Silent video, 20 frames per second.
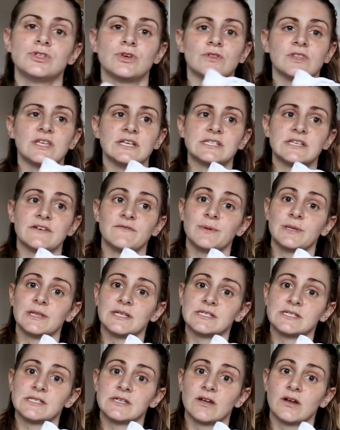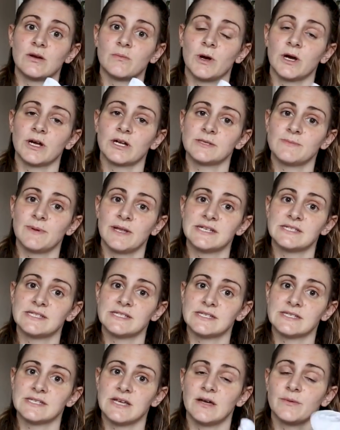So these have been listed on Marketplace
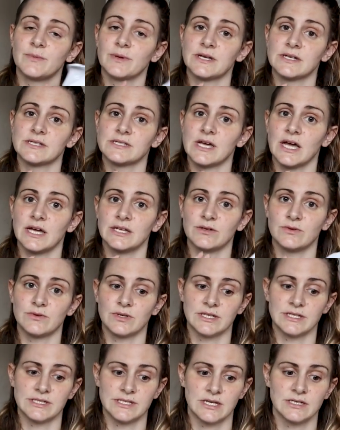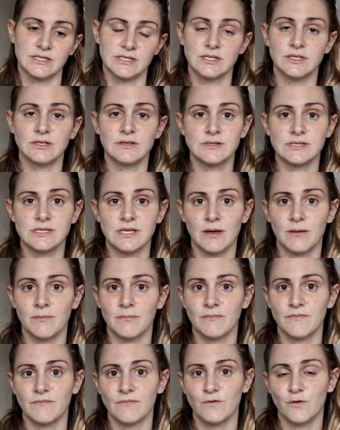to sell because I don't intend to use
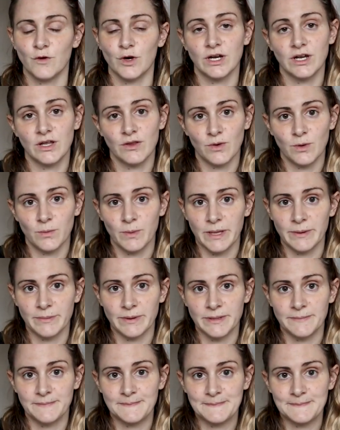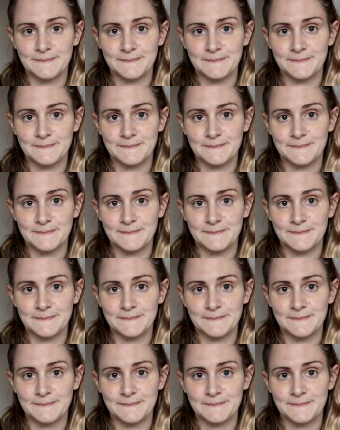them for another baby.